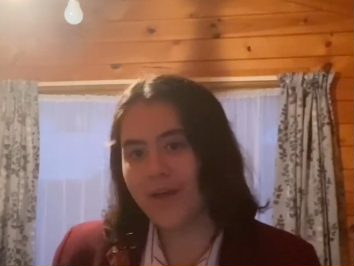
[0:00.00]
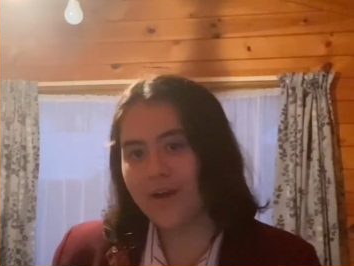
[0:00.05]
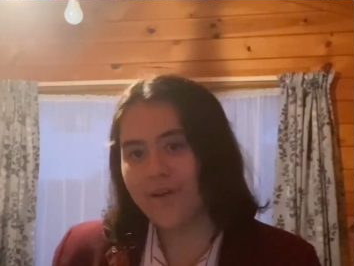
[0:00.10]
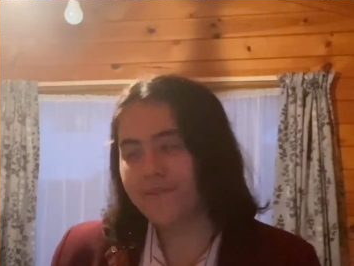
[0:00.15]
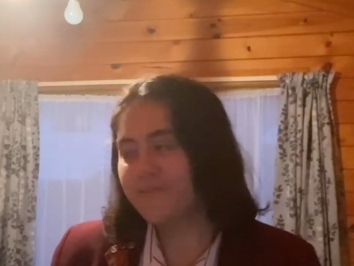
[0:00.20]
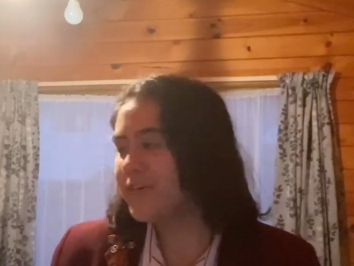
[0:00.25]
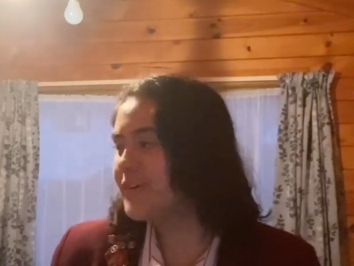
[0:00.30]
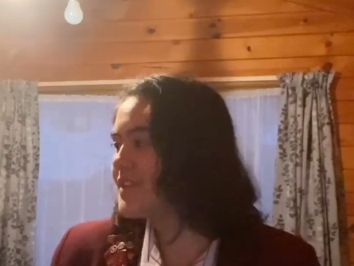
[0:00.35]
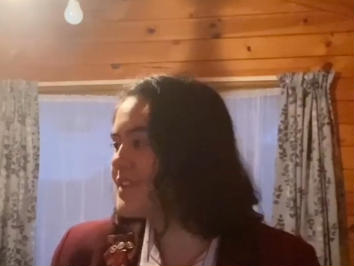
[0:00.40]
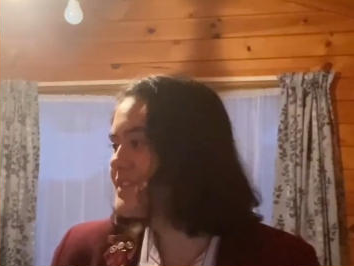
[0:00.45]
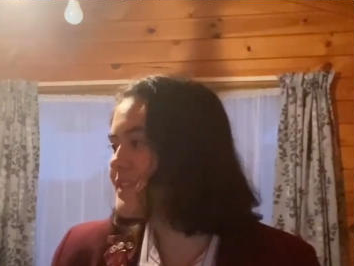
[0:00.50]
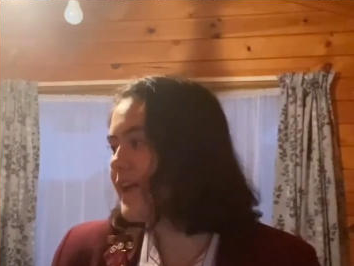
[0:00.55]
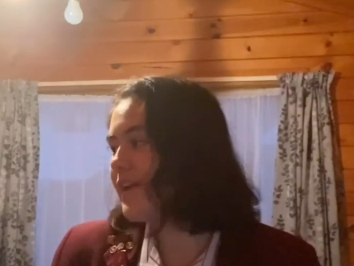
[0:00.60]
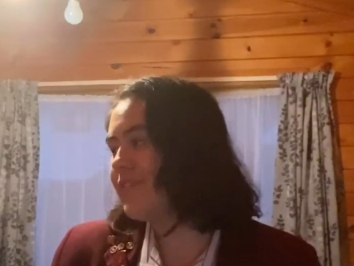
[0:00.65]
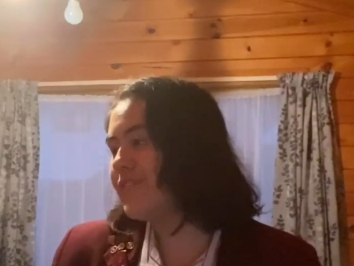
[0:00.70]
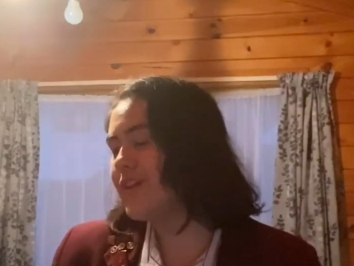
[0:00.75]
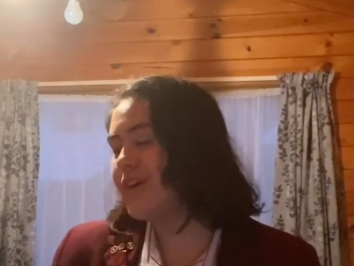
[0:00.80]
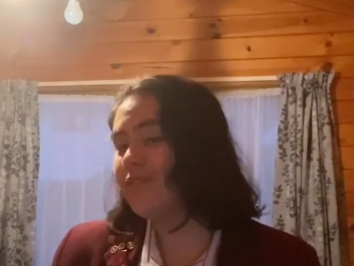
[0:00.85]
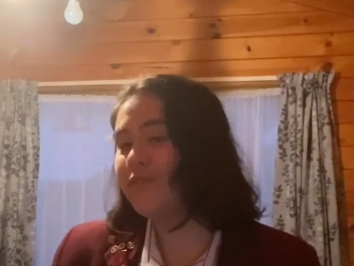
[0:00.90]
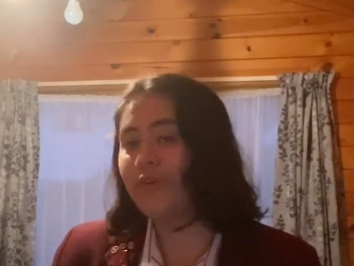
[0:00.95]
For the
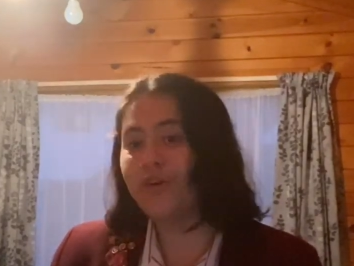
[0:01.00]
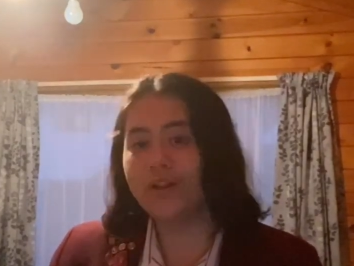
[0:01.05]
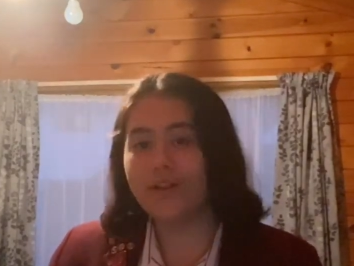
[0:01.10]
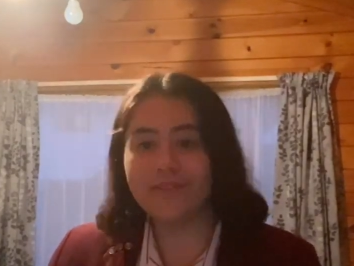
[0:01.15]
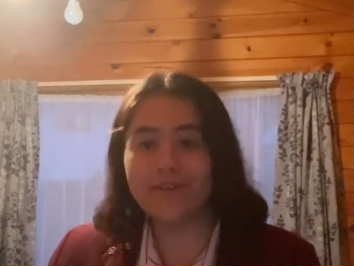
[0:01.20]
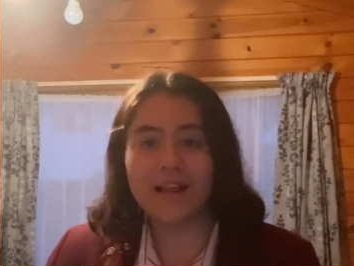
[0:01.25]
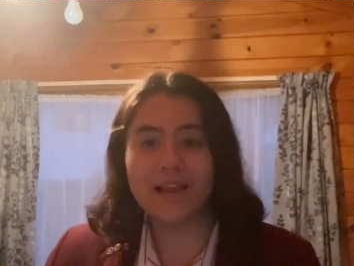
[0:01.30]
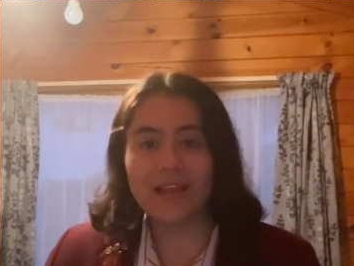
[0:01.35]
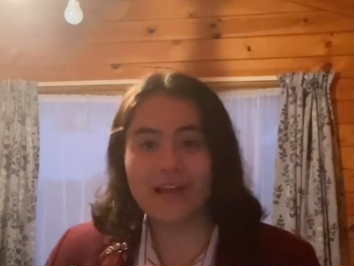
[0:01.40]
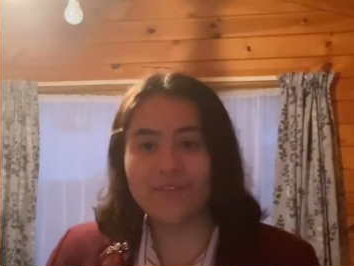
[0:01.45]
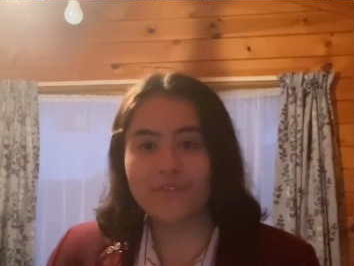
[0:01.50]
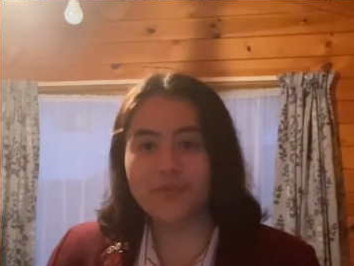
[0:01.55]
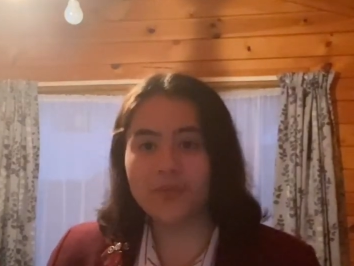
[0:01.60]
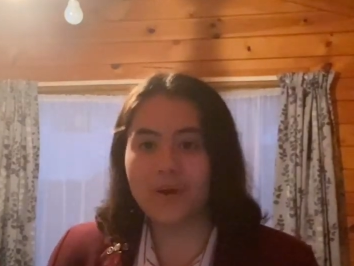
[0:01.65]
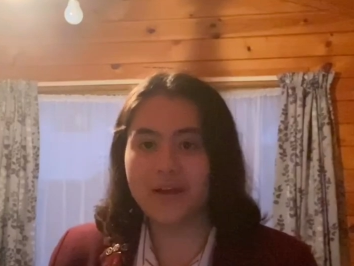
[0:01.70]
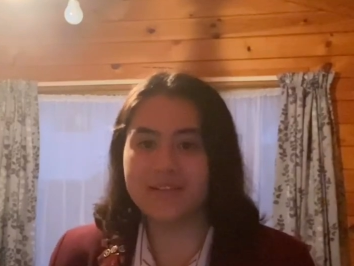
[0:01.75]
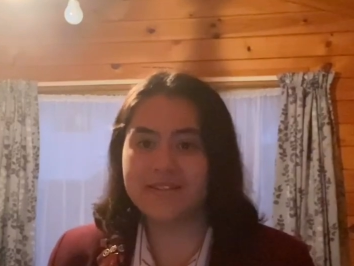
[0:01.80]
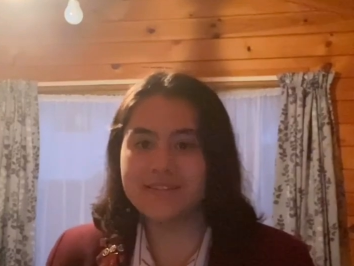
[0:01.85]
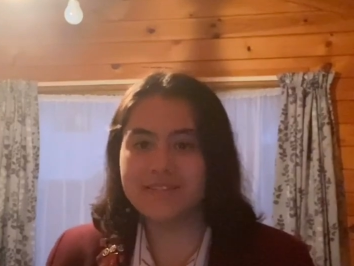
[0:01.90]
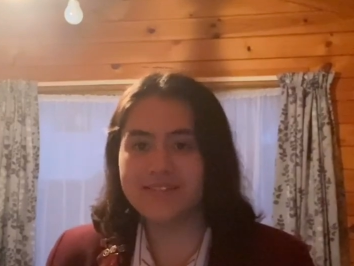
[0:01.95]
safety of all of our loved
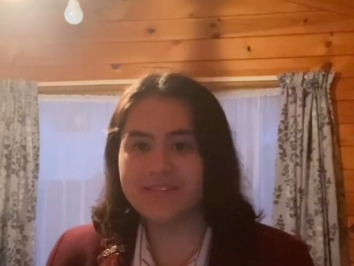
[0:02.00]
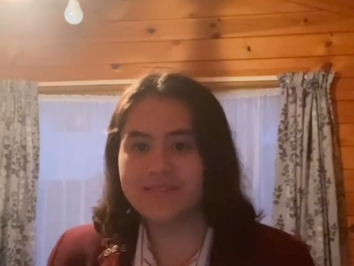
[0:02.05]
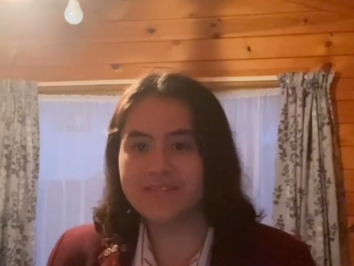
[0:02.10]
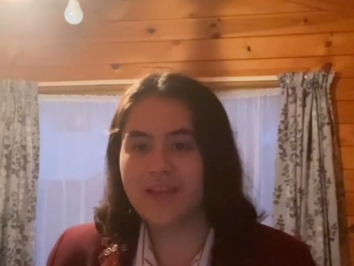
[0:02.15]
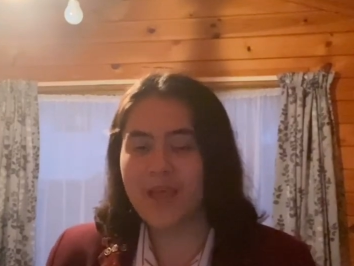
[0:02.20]
ones,